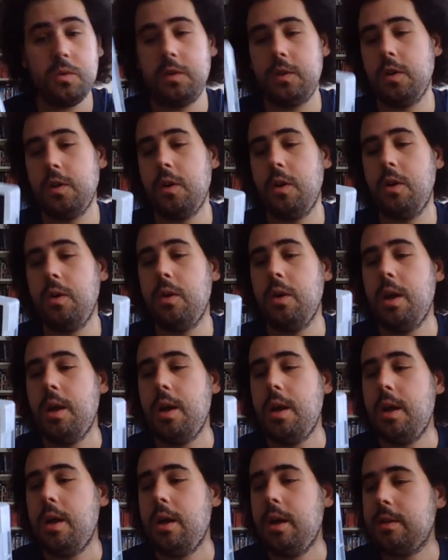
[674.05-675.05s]
So
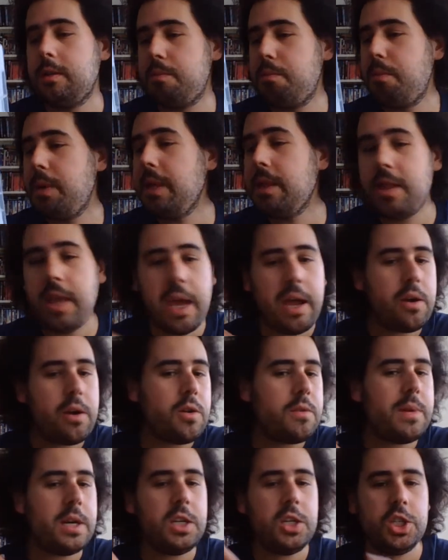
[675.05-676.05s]
it's been there
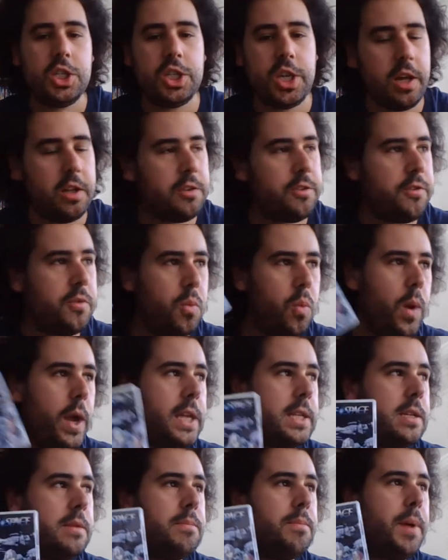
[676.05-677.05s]
on my shelf,
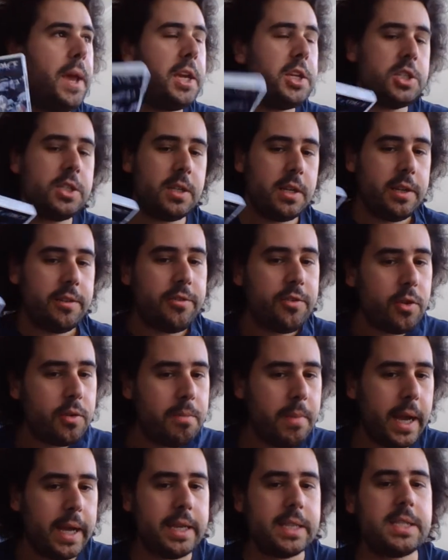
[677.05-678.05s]
waiting patiently for
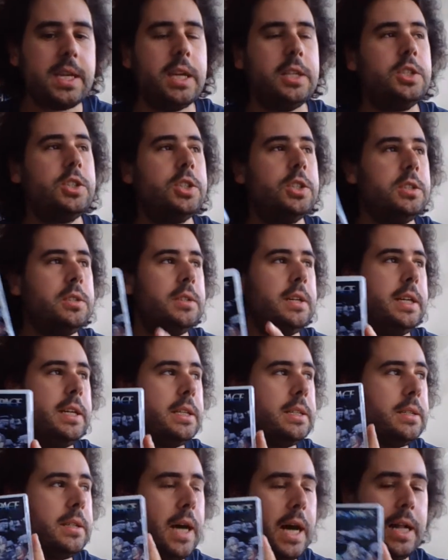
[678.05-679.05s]
my attention,
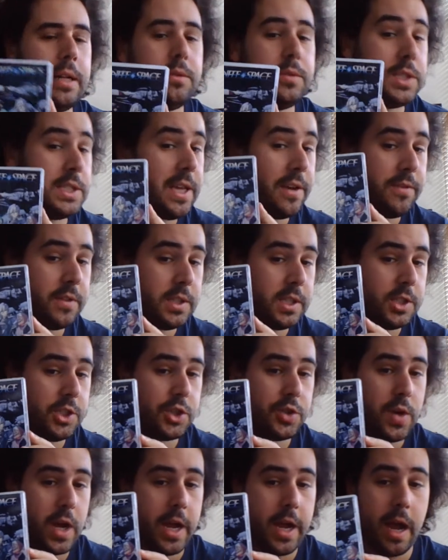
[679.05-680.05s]
and I'll definitely try.